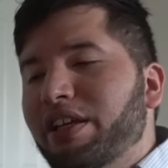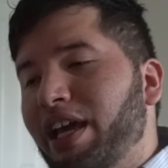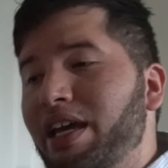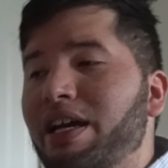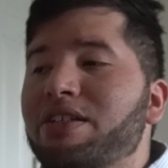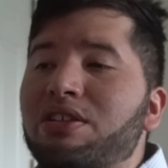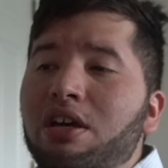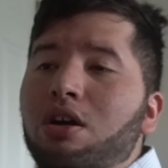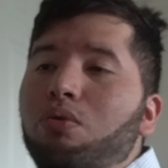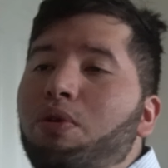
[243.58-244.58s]
like, hey guys,
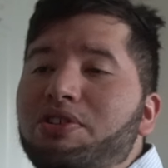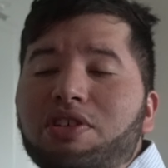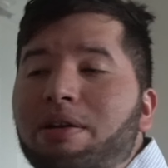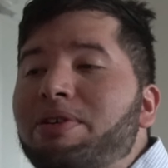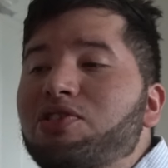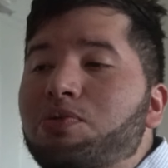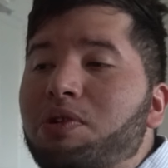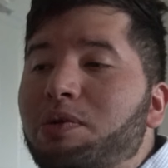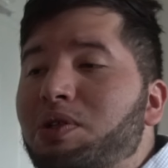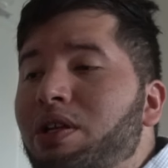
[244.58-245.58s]
once you get my
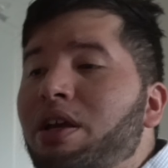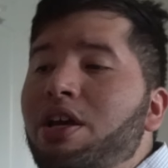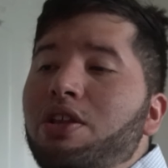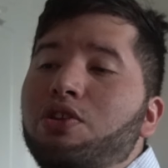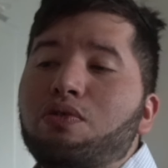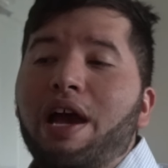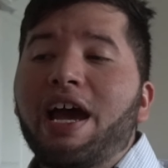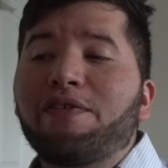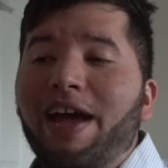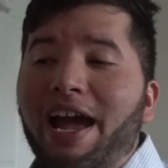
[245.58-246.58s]
subscription, you
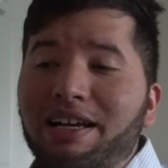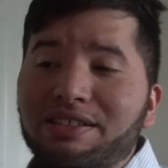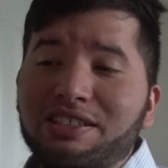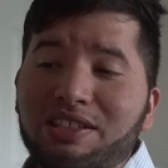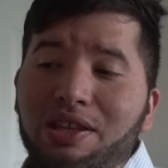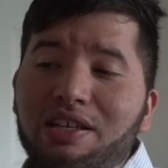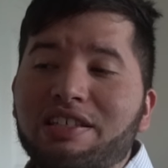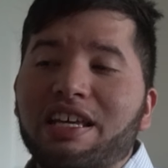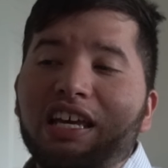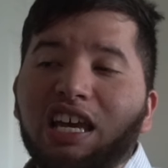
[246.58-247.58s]
have access to
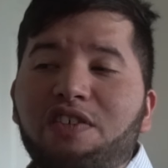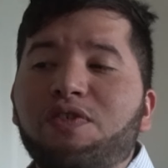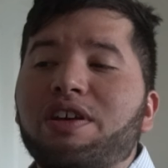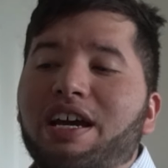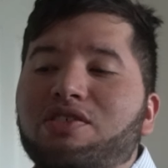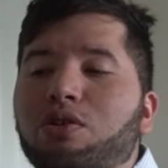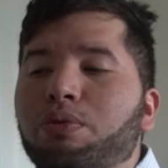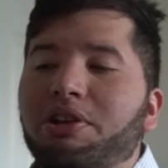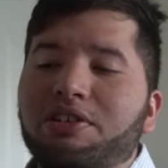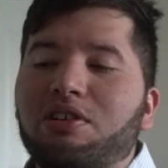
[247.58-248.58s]
this if you guys are
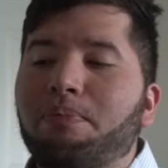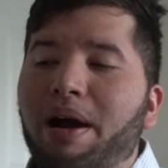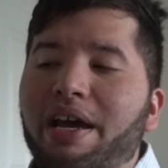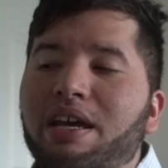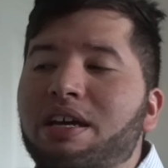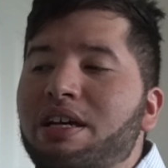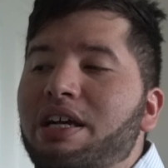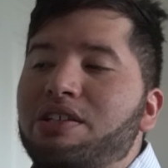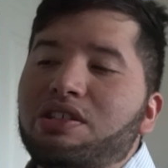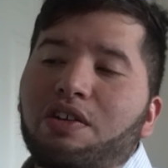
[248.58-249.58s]
willing to buy it
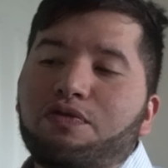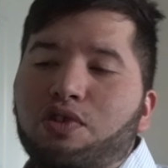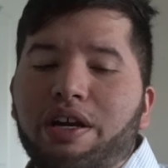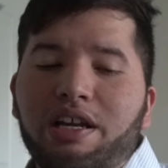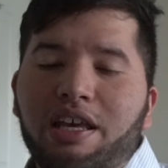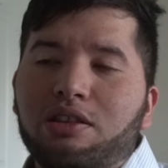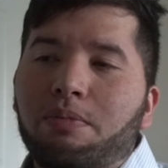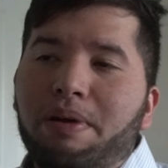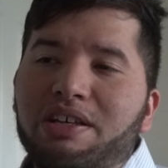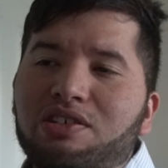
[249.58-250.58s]
instead of trying to get
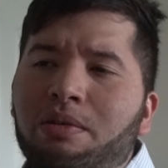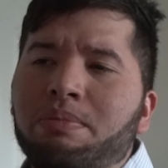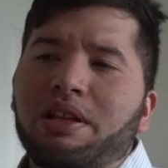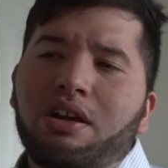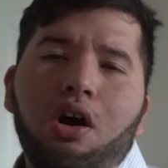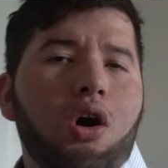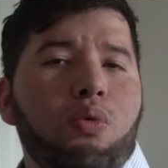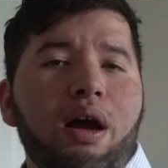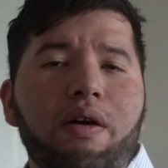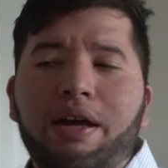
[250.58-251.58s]
the base sub and be like, oh
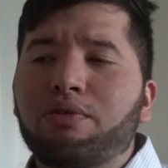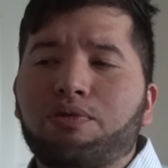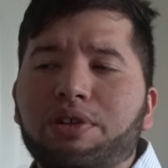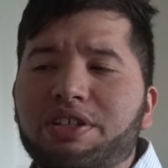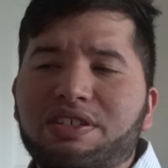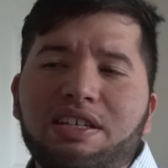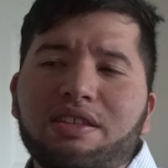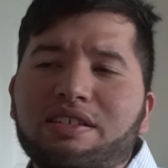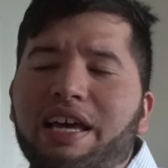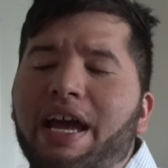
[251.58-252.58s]
wow, I don't really see
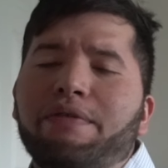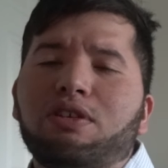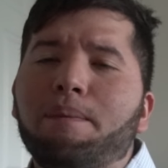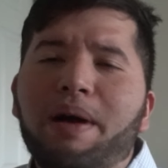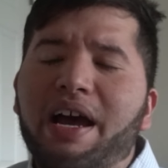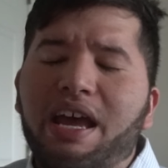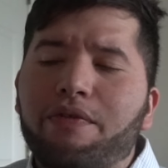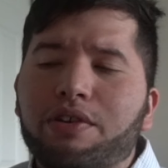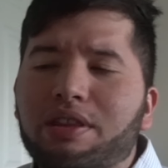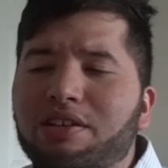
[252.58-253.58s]
this. I have to buy
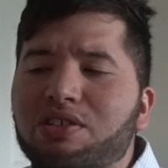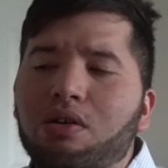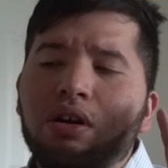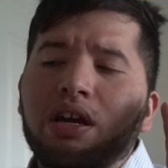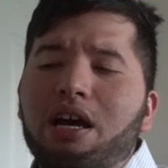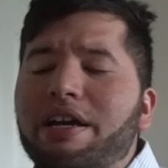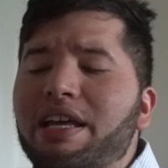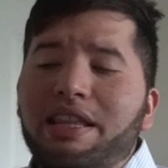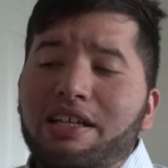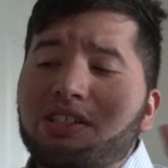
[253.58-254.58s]
everything. So
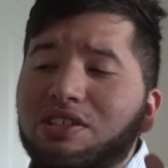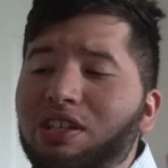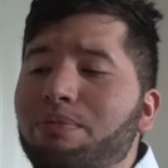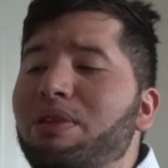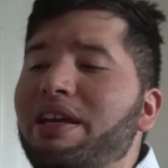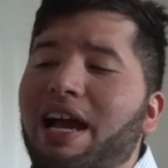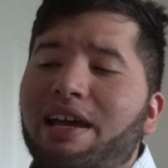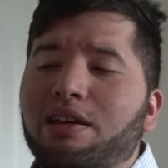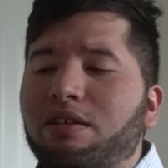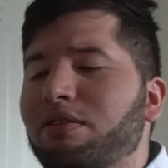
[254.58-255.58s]
again, that's just something
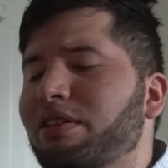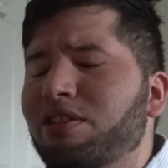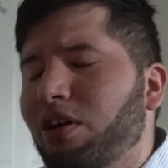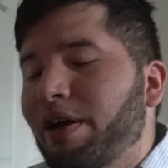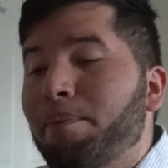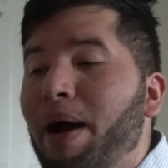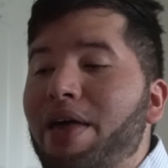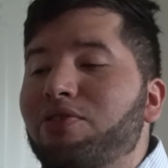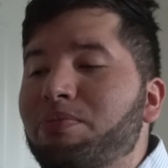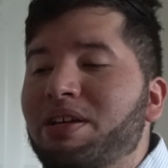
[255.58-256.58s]
I, you know, it
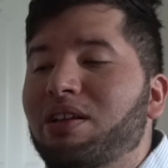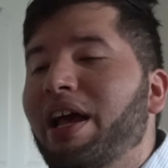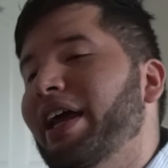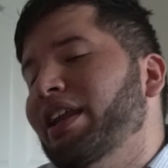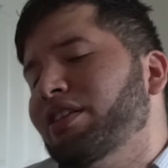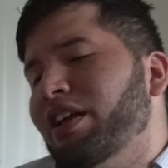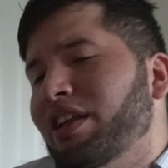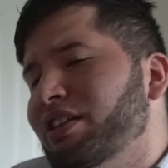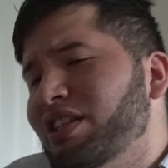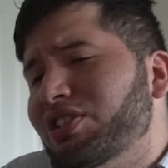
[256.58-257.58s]
bothered me a lot. And,
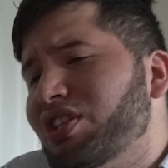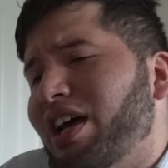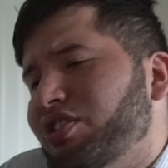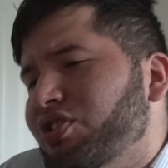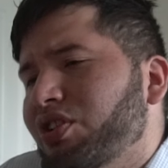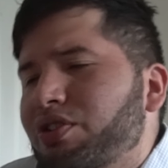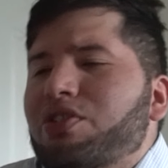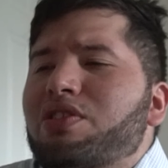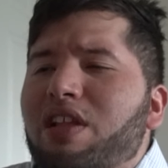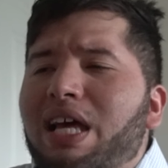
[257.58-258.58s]
and it's just not just her.
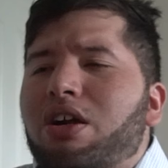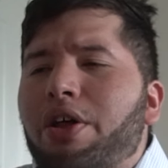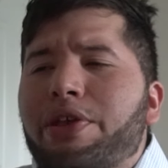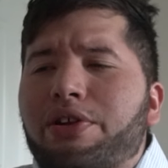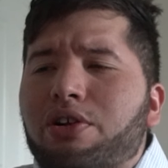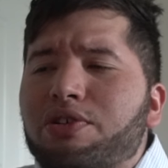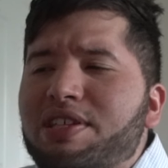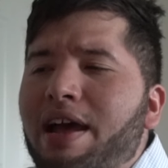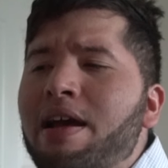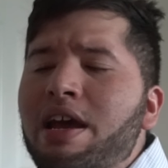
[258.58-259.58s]
There's a lot of other
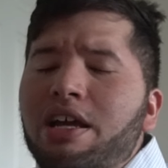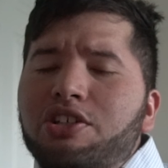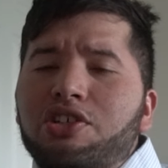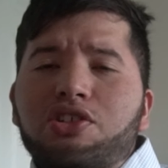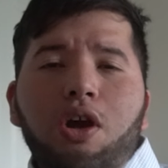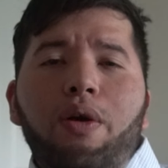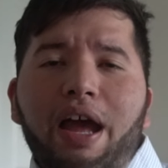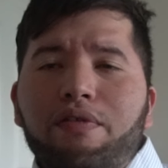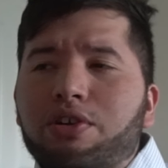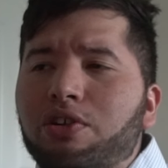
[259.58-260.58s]
girls that just don't
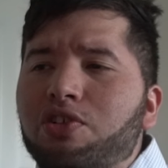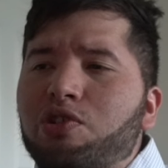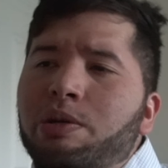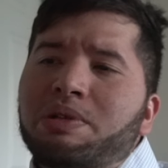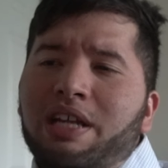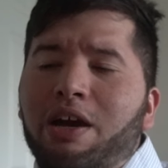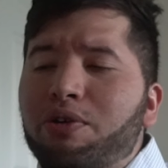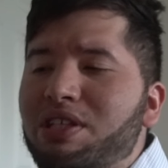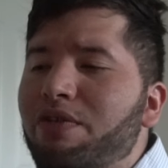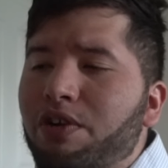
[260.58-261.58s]
have a good description. I
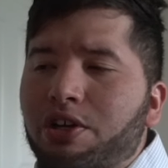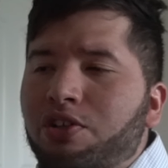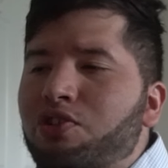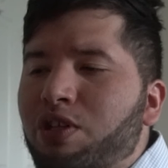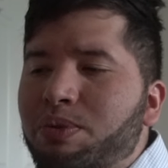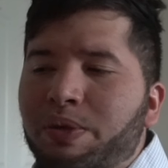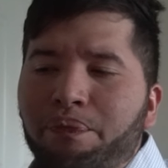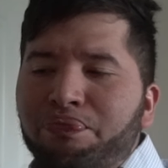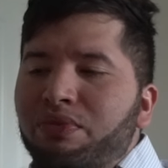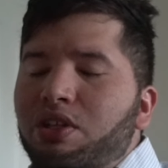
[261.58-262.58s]
always say have a good
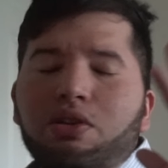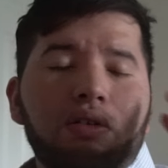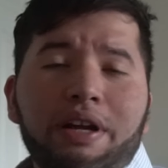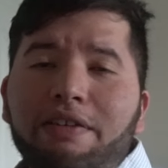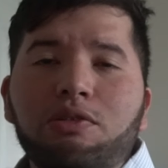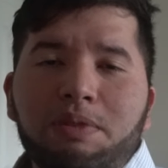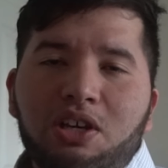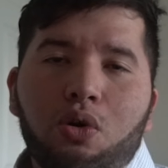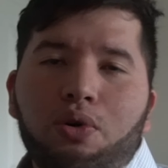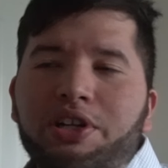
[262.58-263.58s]
description. You don't have to be
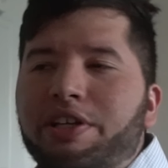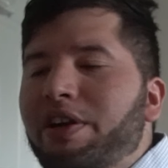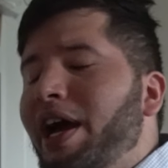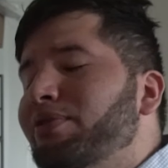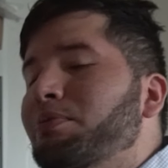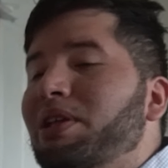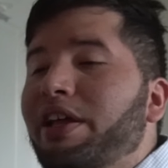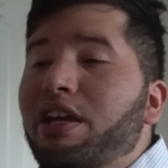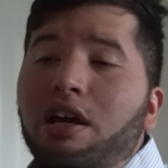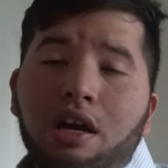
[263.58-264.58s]
corny. You don't have to be
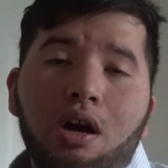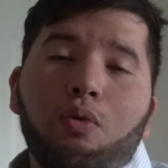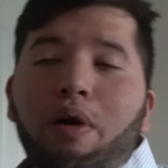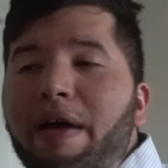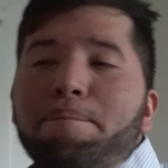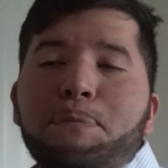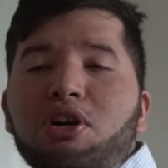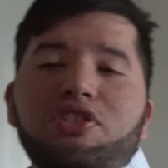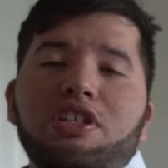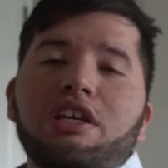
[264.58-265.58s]
like wet
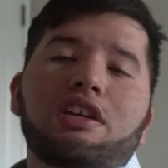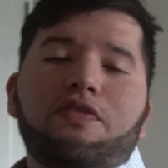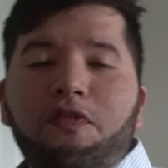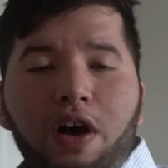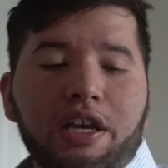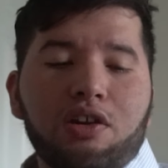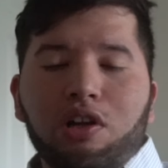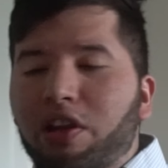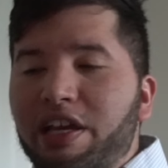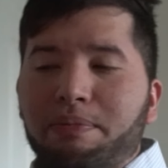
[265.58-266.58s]
pussy, fucking
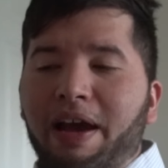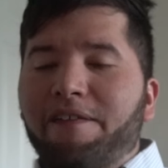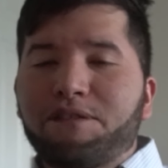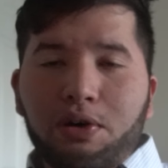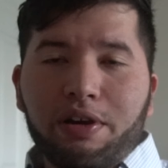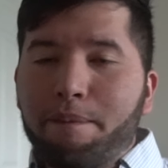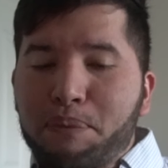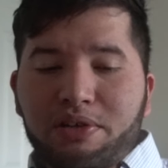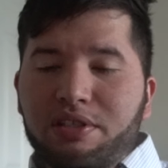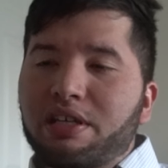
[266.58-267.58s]
lick my furry
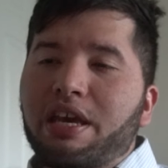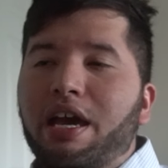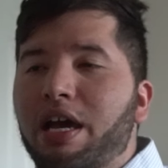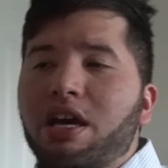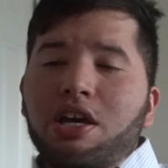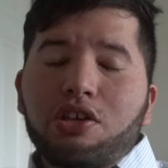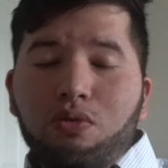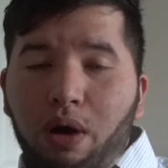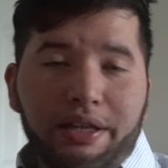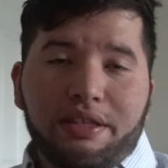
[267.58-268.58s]
pussy cat.
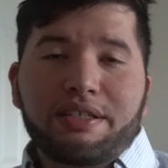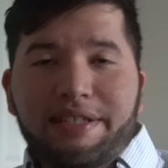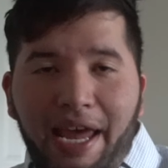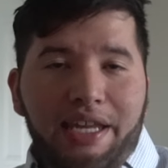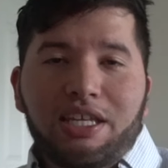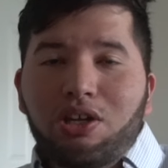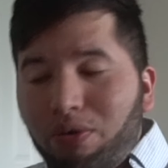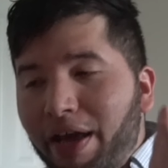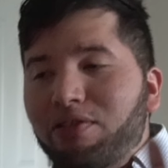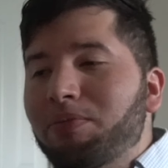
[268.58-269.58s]
You want this daddy. You
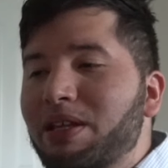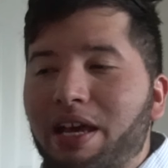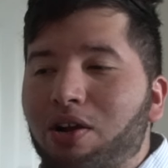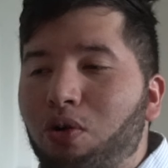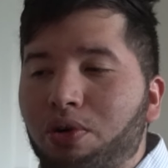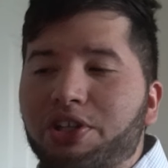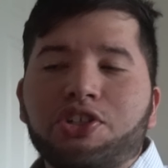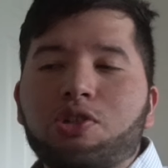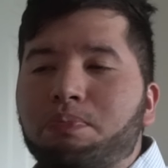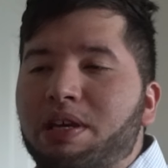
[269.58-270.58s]
don't have to be that corny.
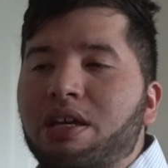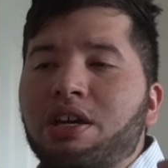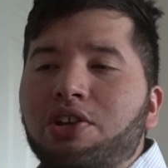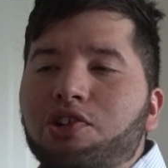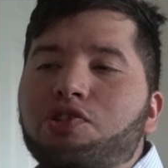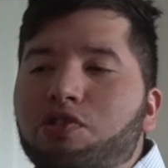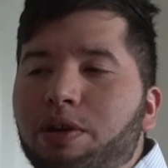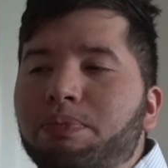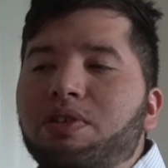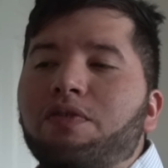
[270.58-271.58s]
Just be
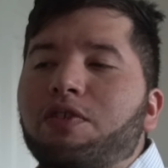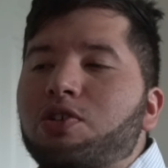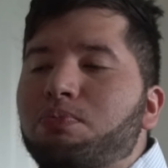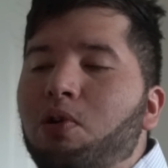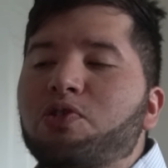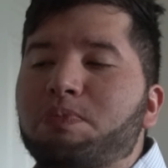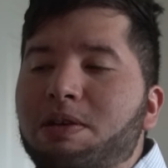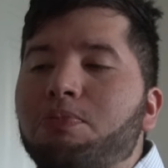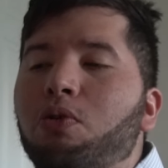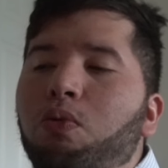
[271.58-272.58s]
descriptive because most
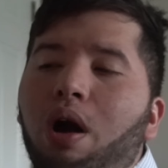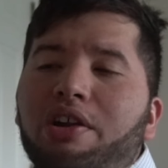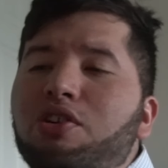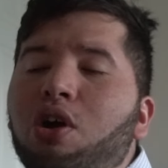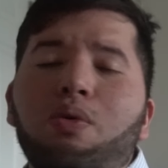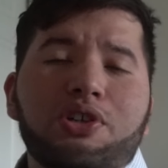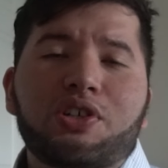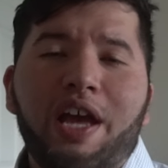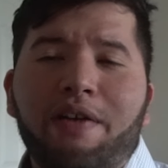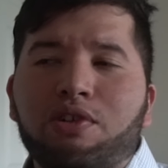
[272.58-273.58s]
people want to know what
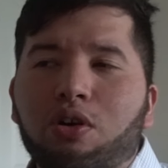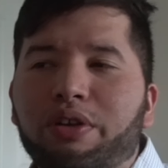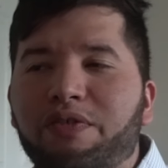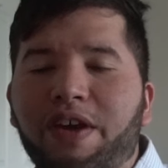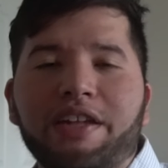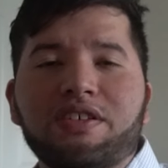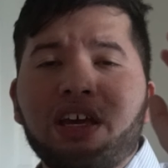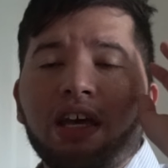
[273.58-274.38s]
you have in your OnlyFans.